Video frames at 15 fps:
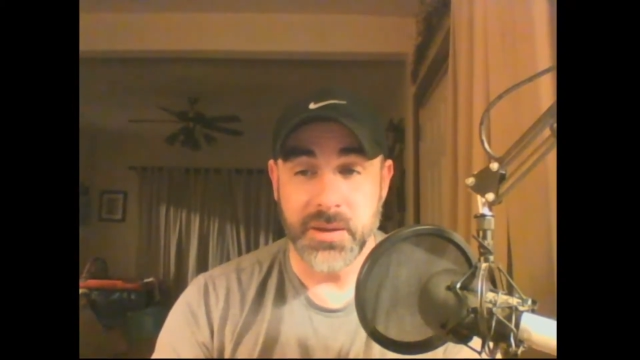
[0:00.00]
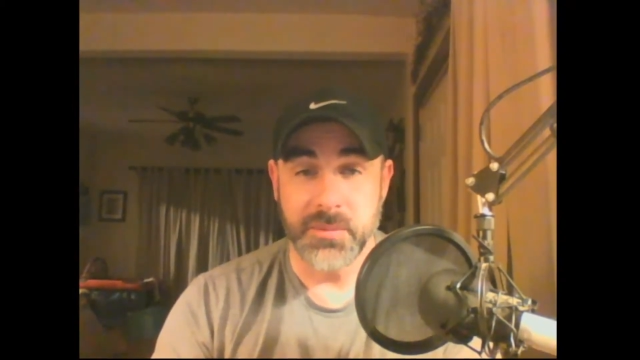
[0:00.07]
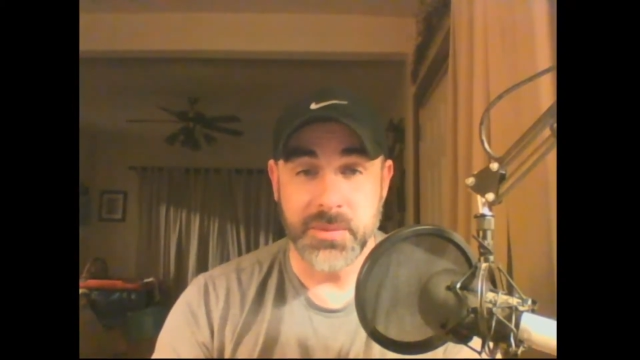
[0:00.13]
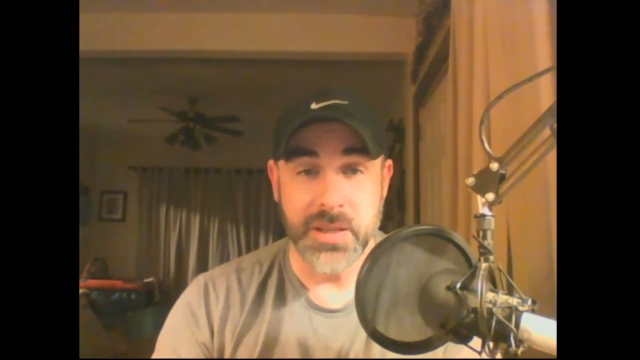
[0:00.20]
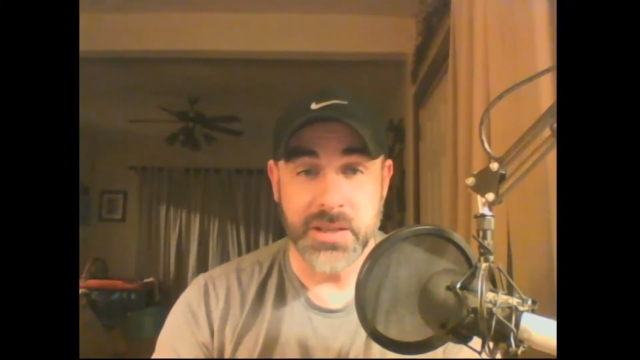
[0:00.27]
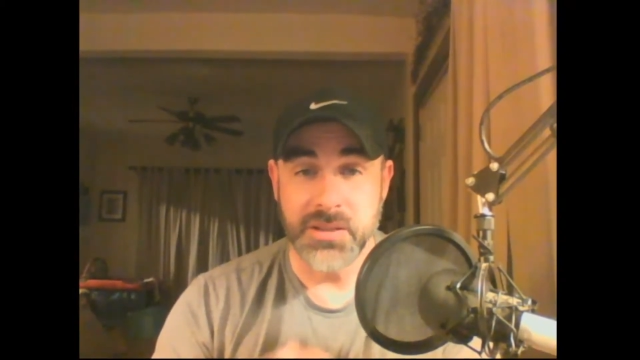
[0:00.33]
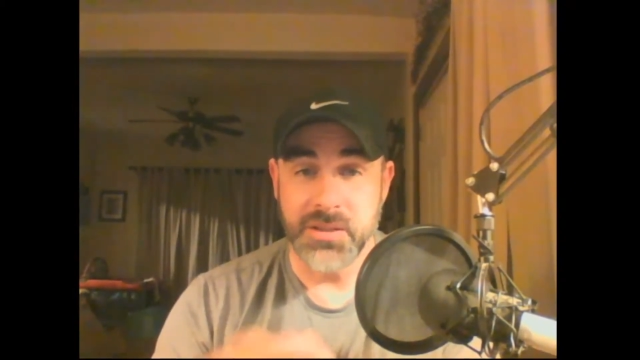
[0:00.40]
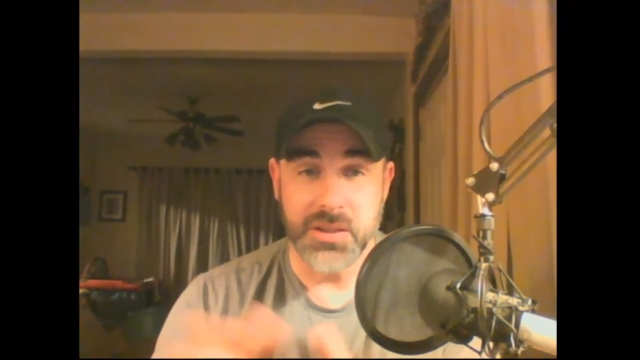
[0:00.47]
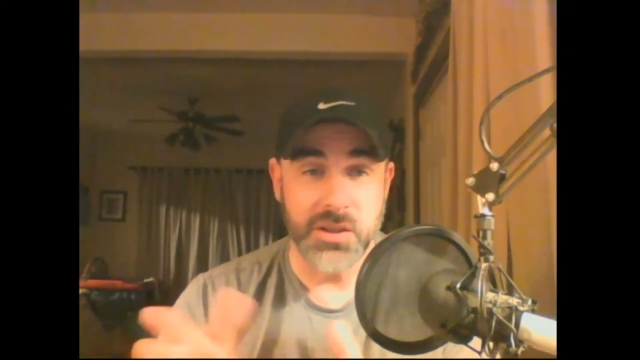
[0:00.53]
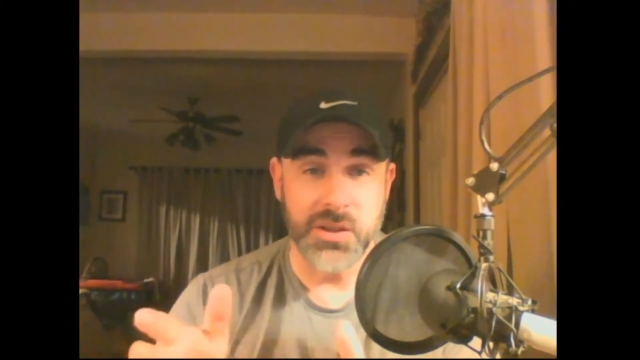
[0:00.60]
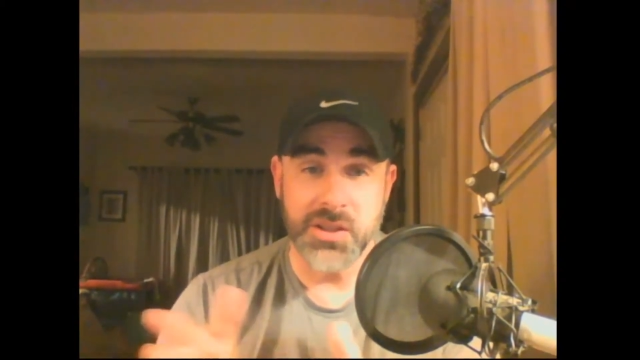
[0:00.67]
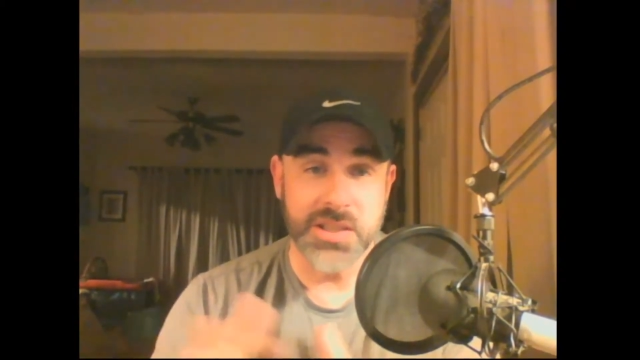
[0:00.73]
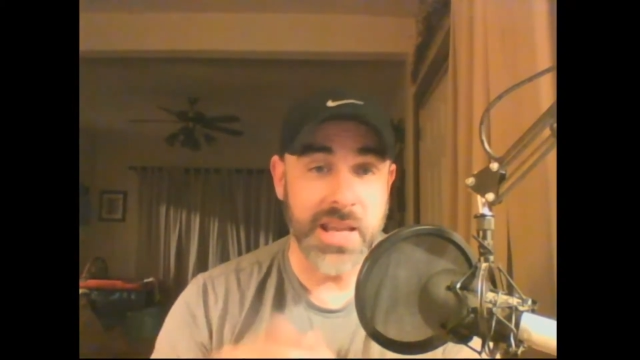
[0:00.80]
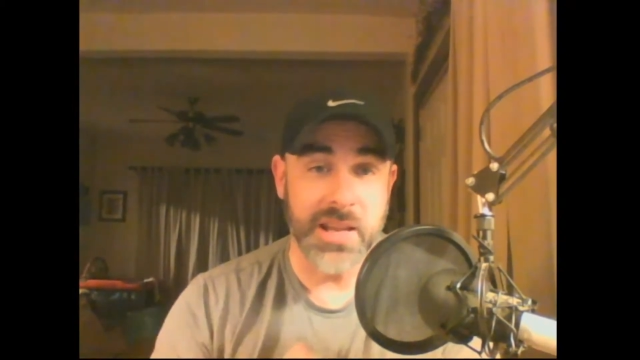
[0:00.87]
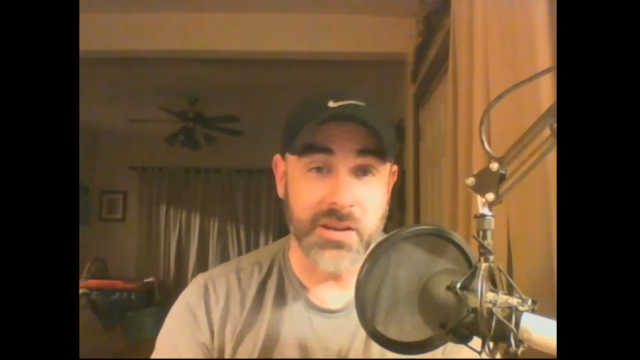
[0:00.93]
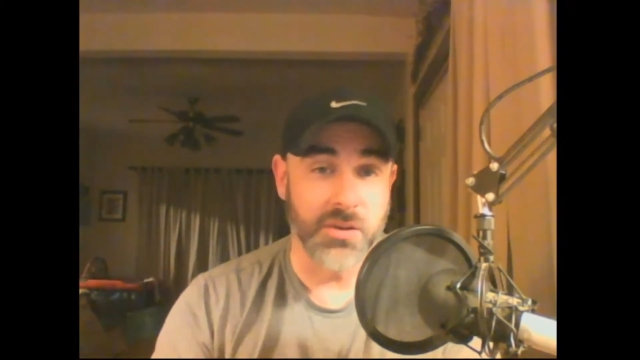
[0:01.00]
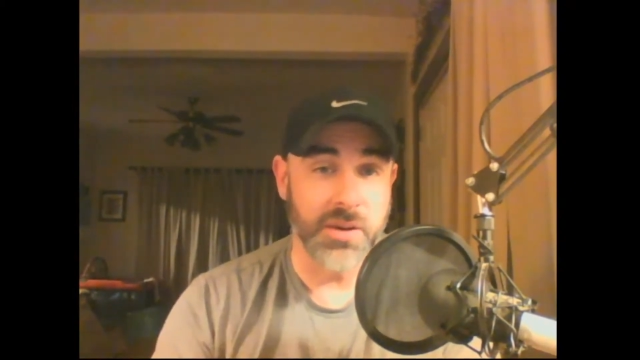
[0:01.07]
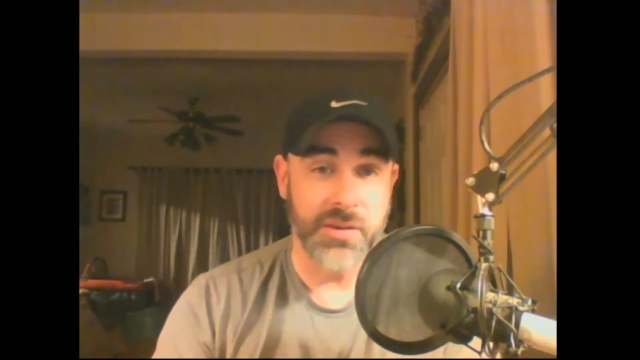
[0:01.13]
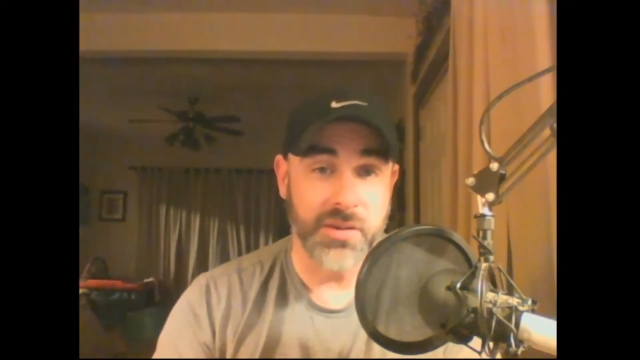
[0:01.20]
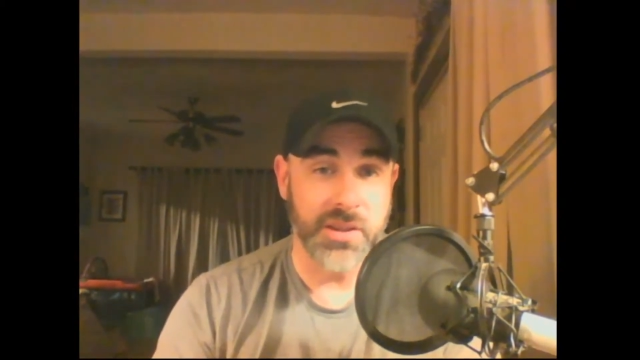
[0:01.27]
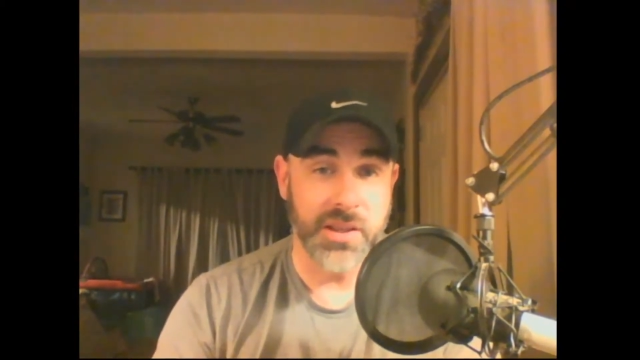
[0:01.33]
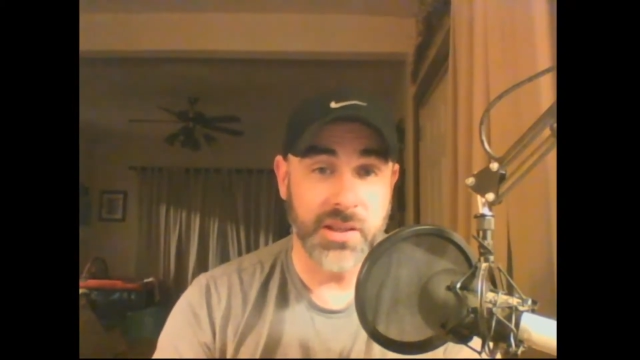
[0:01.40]
You just can't
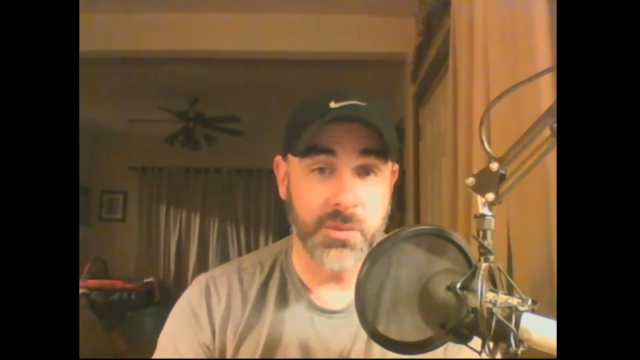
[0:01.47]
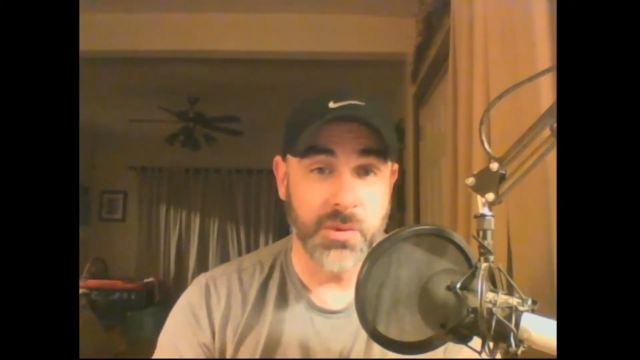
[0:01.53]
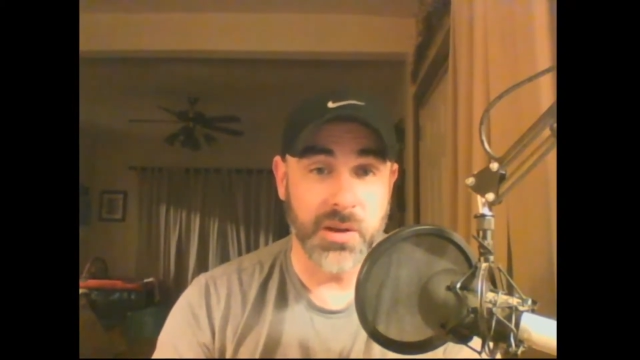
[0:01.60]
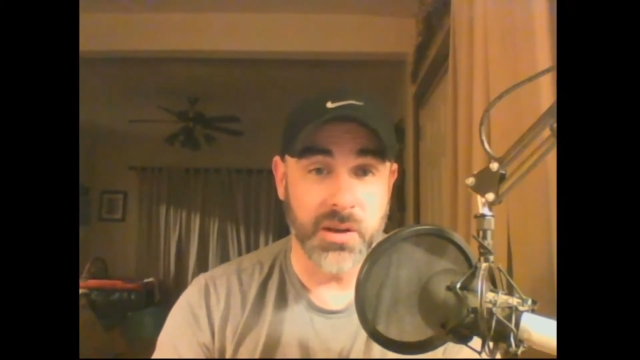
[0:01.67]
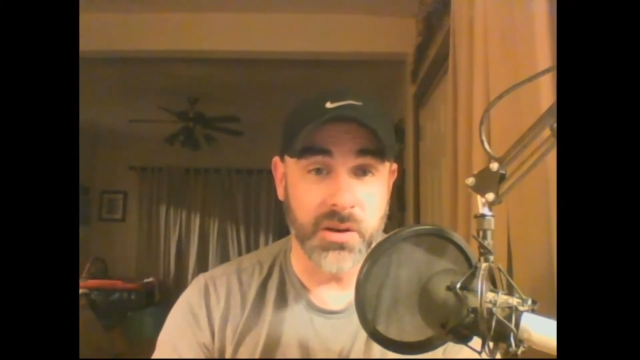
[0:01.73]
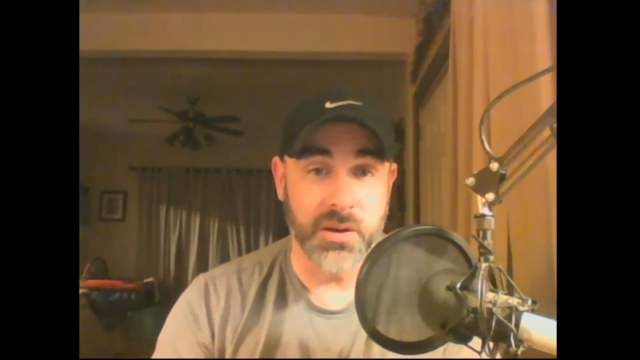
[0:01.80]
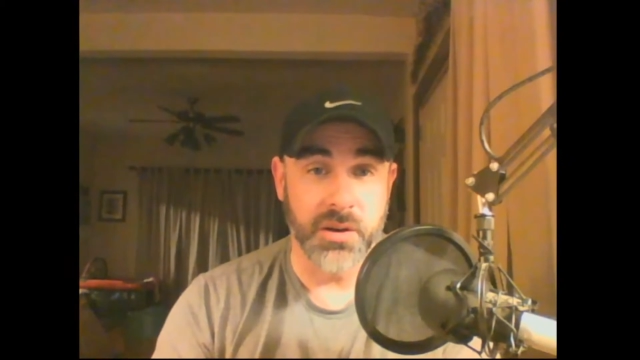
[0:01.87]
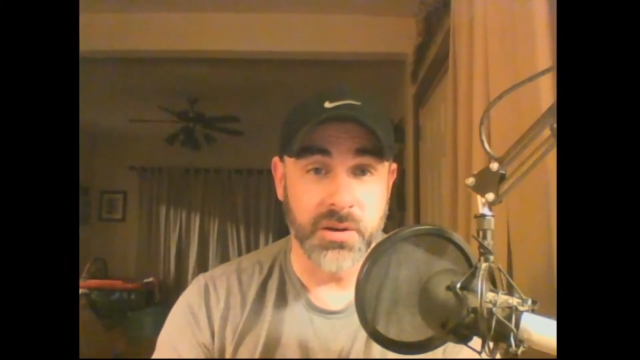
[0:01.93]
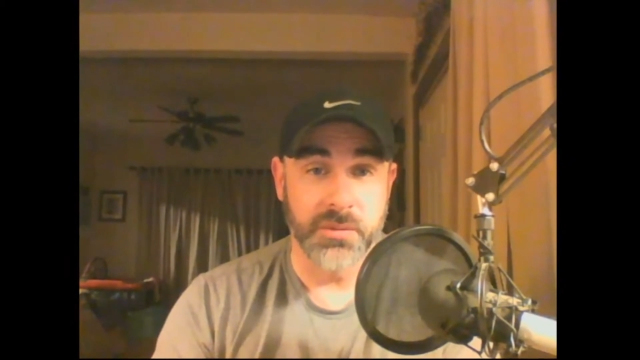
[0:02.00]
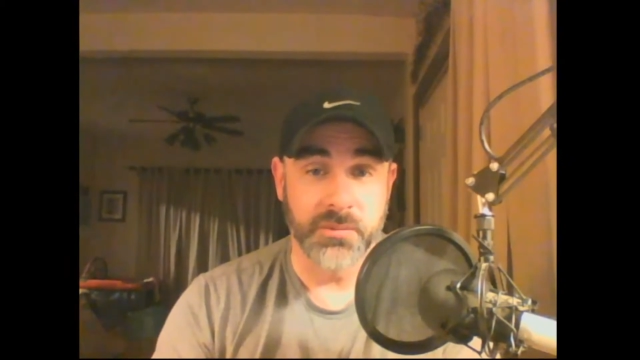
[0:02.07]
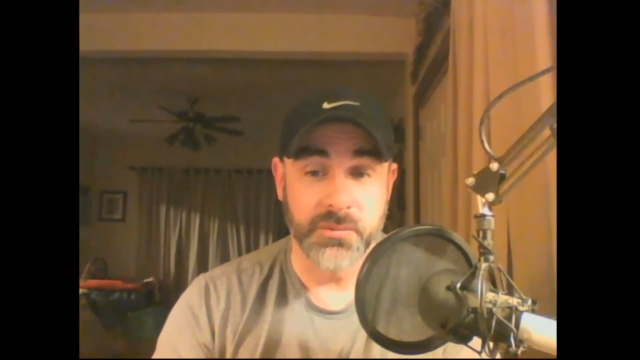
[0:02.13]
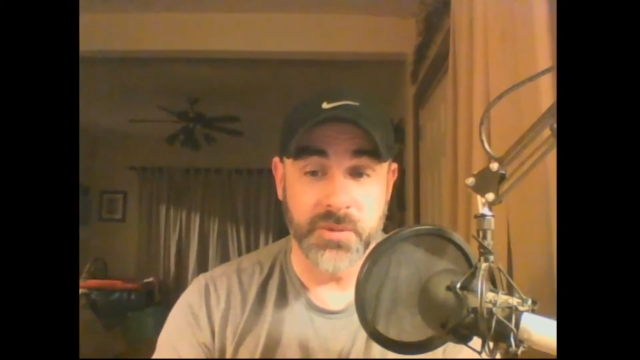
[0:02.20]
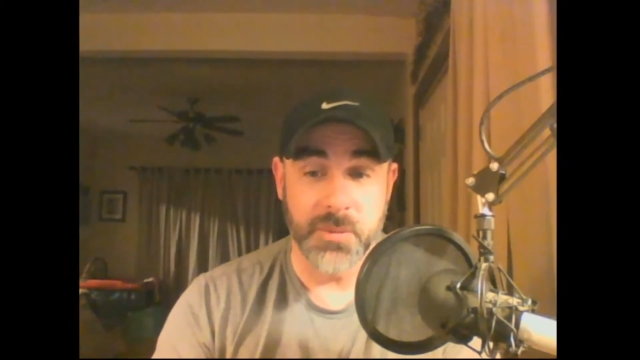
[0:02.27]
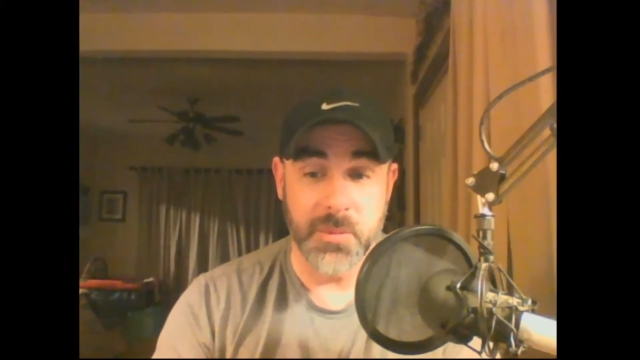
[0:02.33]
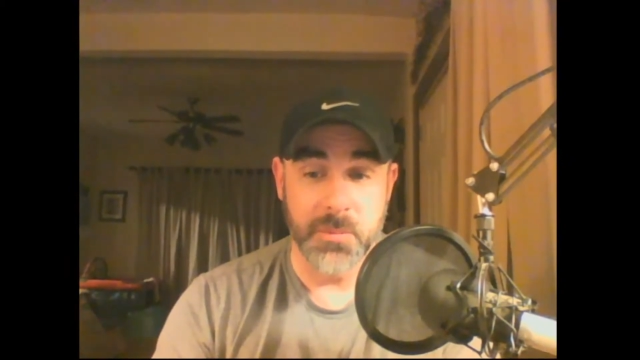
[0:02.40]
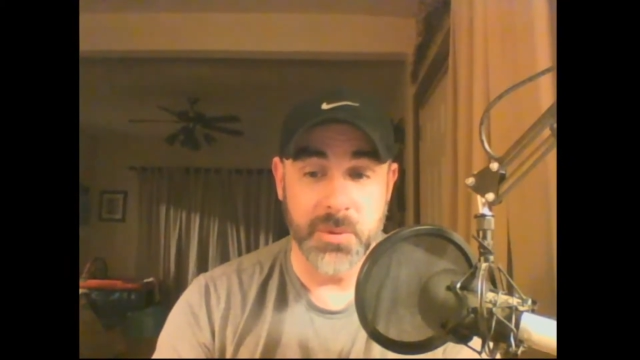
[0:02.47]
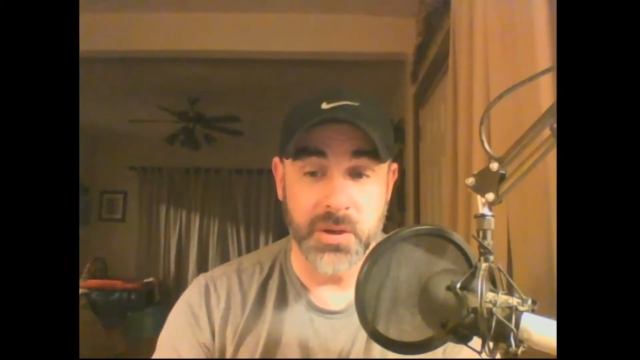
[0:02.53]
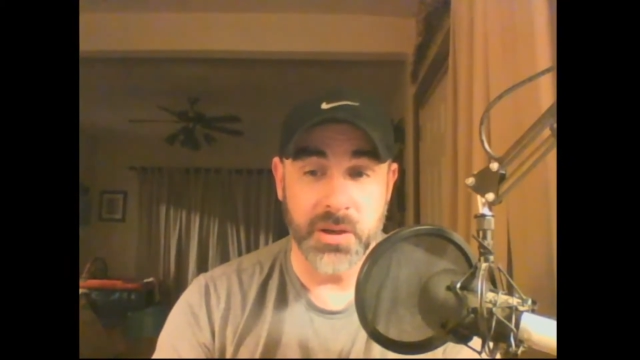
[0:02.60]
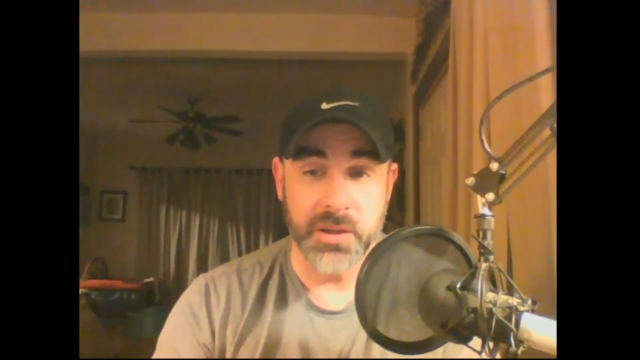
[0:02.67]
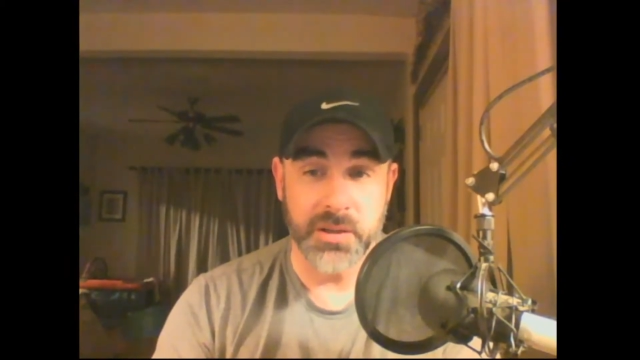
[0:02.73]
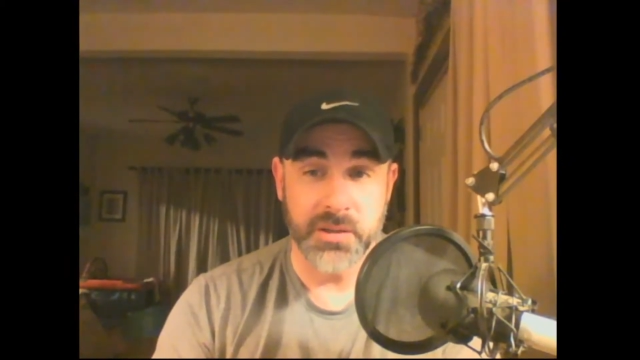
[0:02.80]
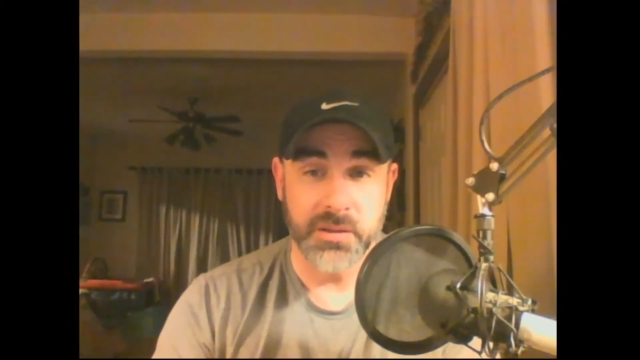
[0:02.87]
learn everything you want to learn from a
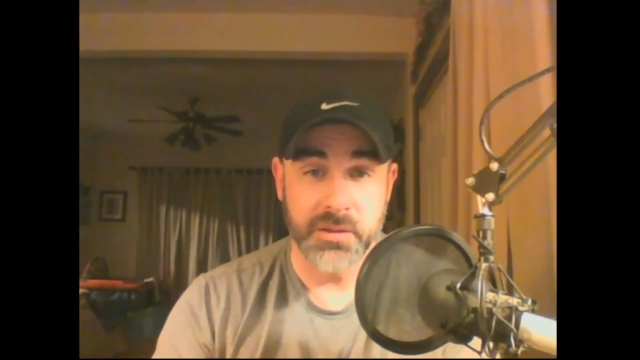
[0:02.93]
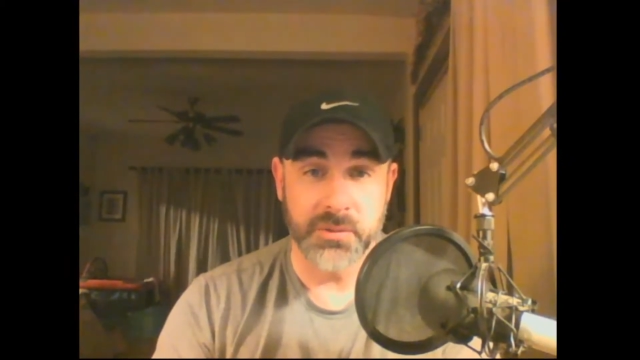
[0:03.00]
book